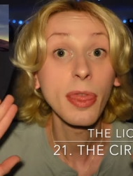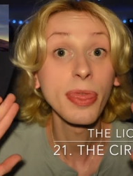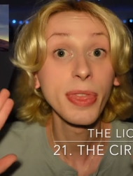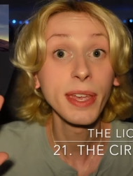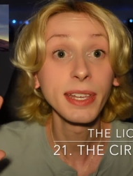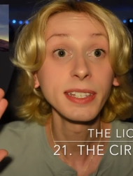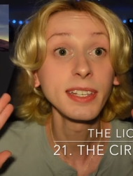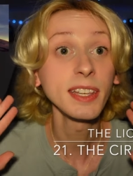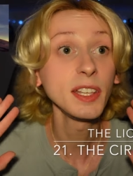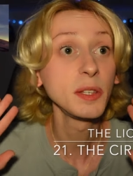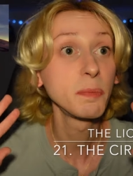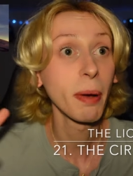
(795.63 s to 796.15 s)

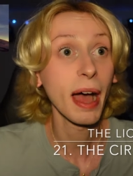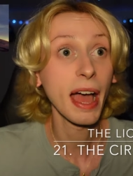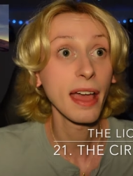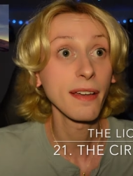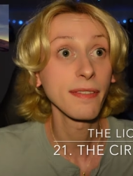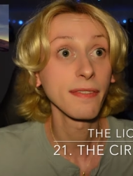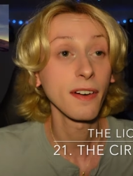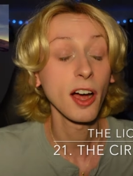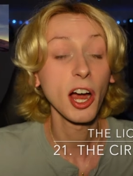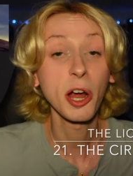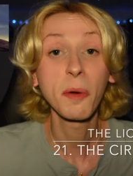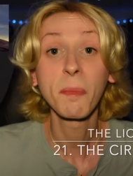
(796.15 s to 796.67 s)
This is by
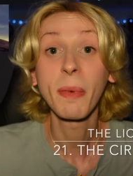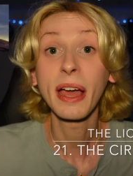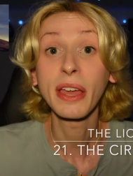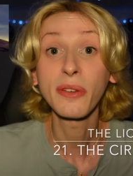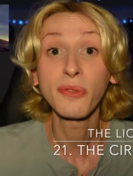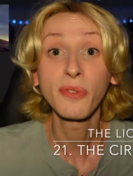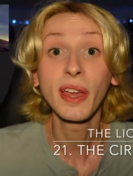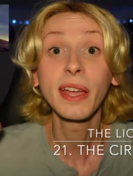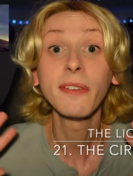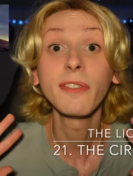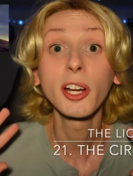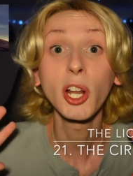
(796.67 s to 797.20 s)
far my
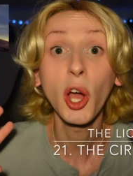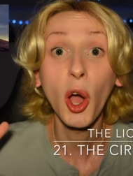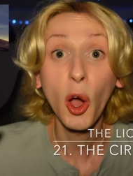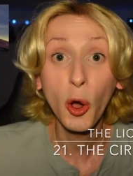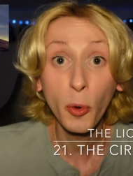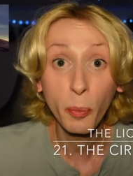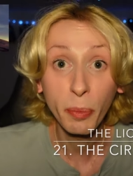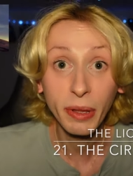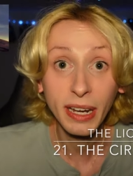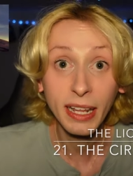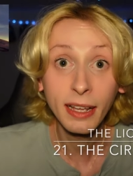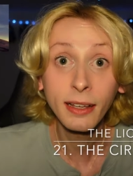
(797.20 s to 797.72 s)
favorite
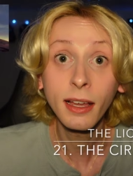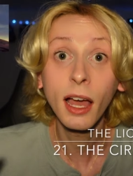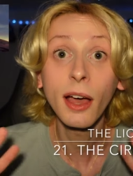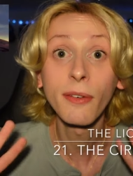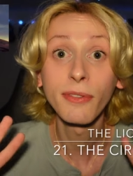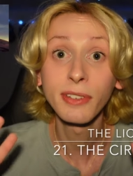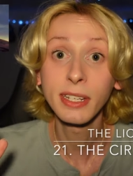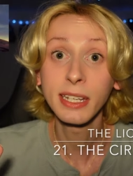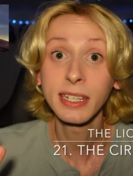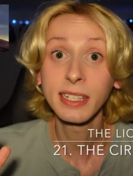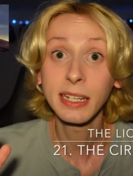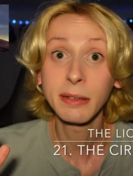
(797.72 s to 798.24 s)
opening of
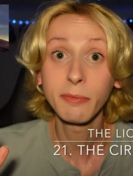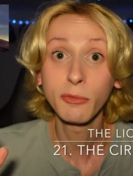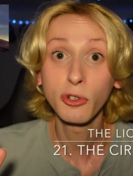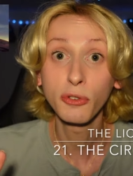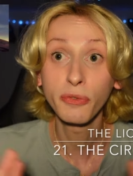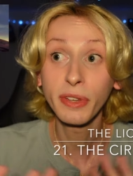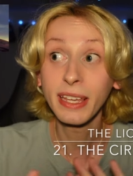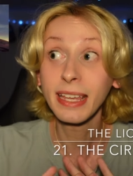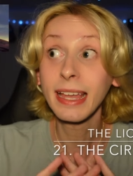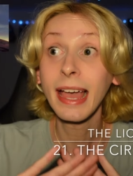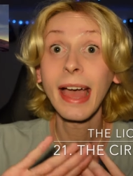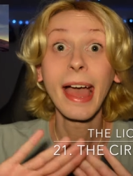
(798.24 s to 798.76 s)
a Disney
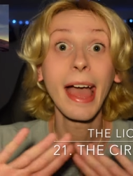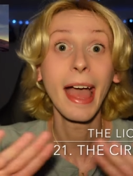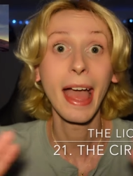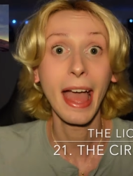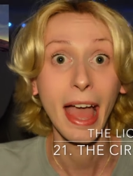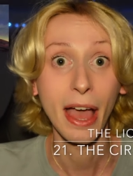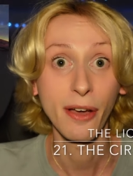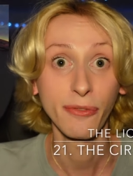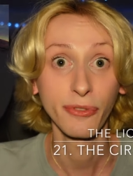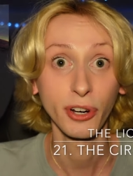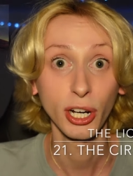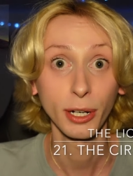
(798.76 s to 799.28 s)
movie
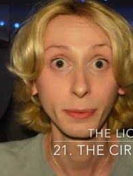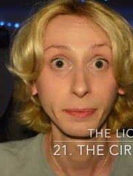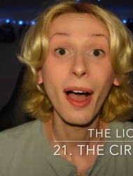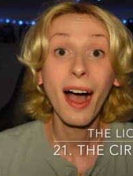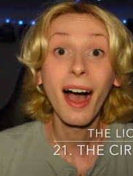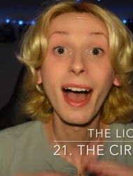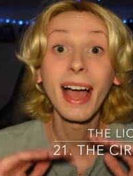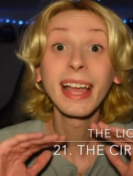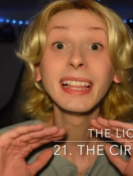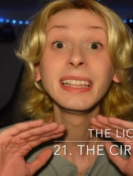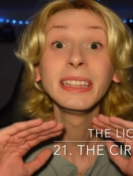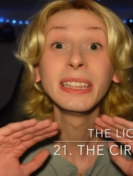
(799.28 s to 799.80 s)
ever.
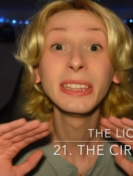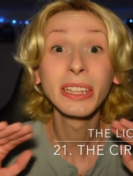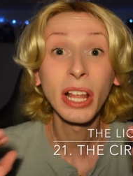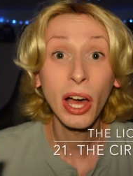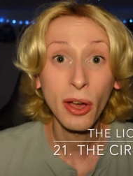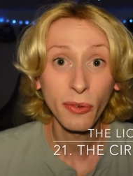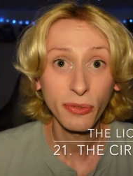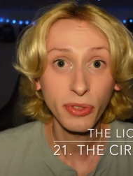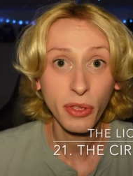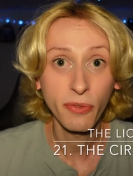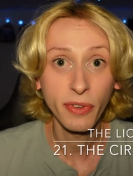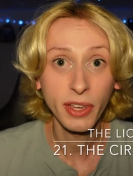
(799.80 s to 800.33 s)
I
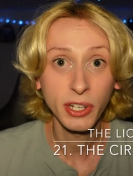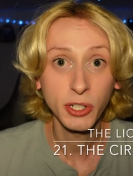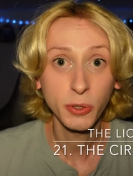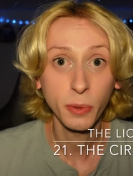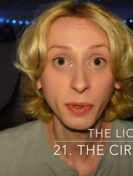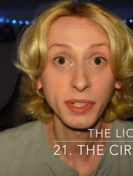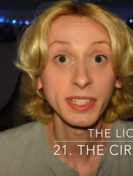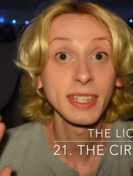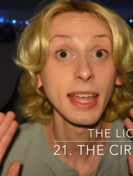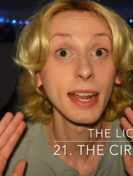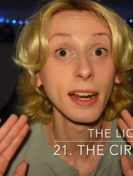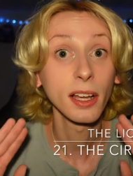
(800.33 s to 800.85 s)
love the
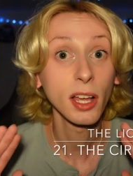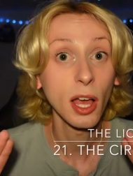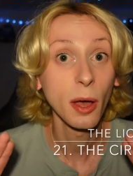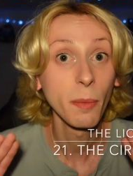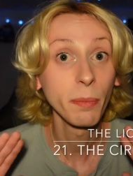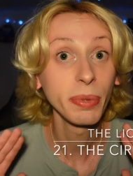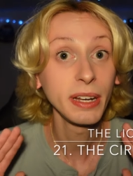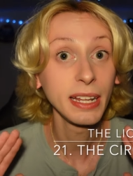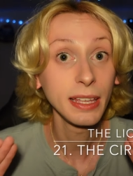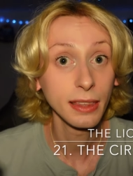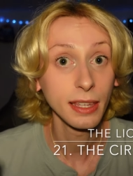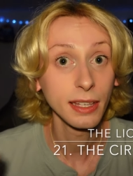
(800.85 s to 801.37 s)
visuals that
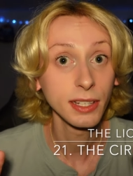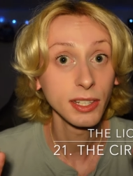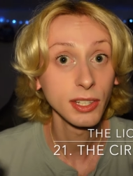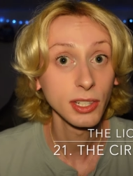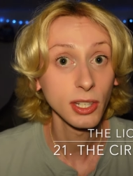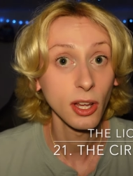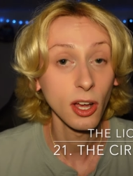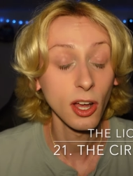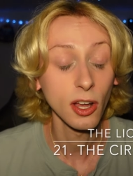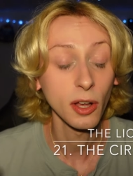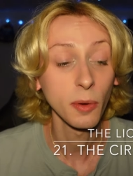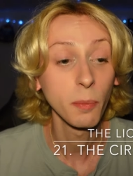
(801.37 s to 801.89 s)
accompany this
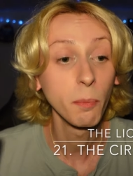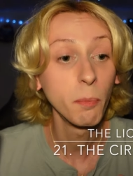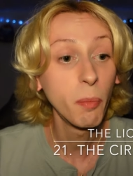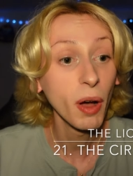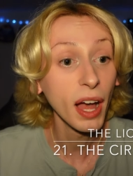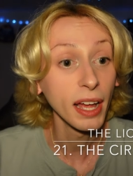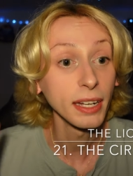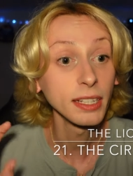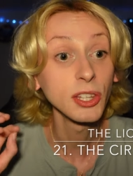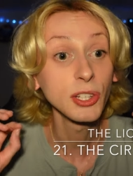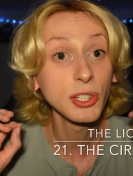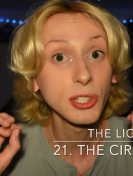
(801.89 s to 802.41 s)
song,
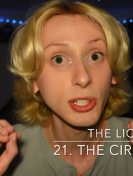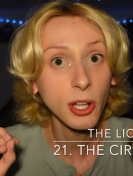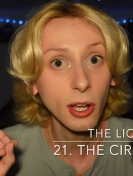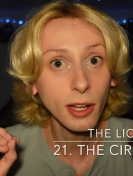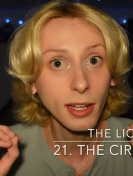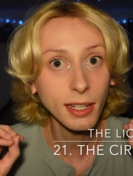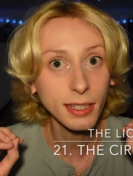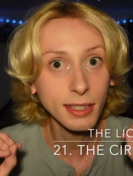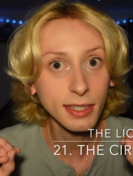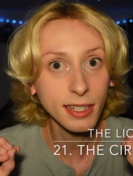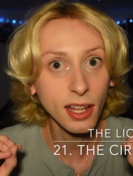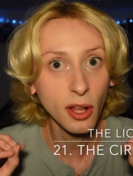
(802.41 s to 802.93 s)
but the song
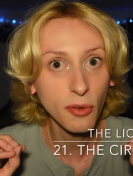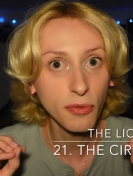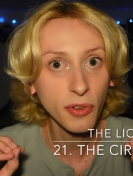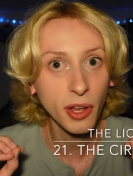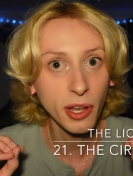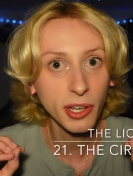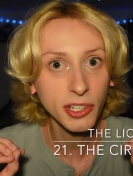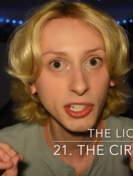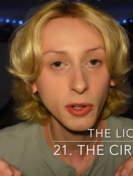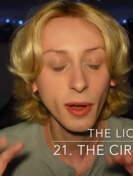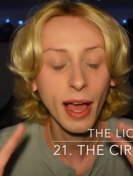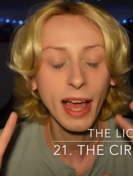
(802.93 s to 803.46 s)
itself
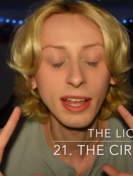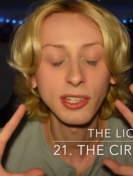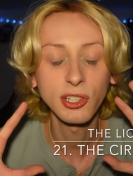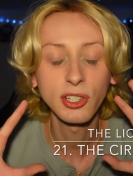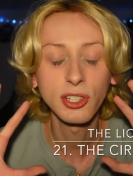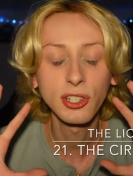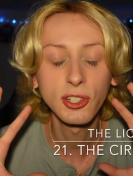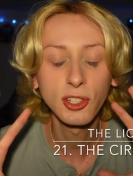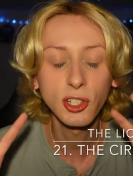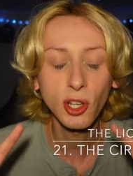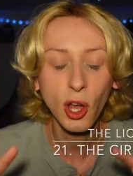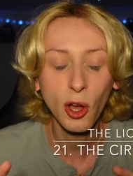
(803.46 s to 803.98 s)
also has
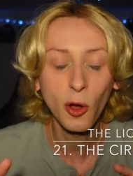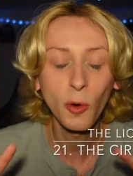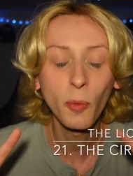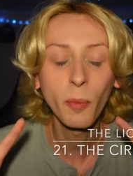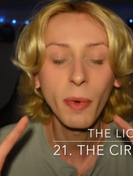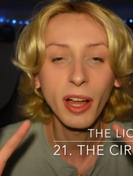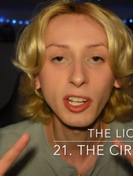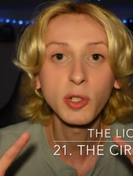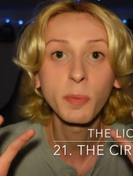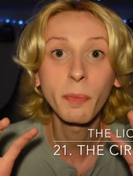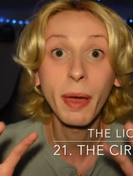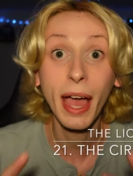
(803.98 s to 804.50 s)
so
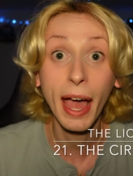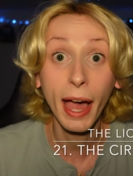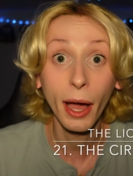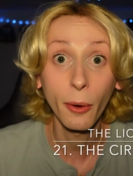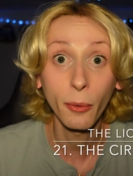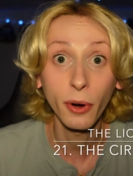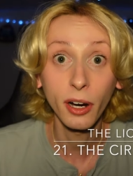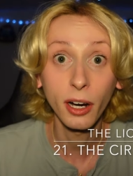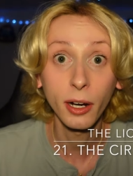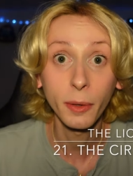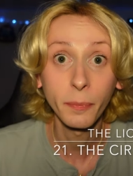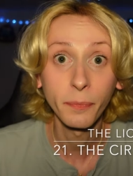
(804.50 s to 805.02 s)
much
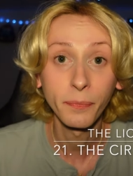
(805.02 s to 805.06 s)
power.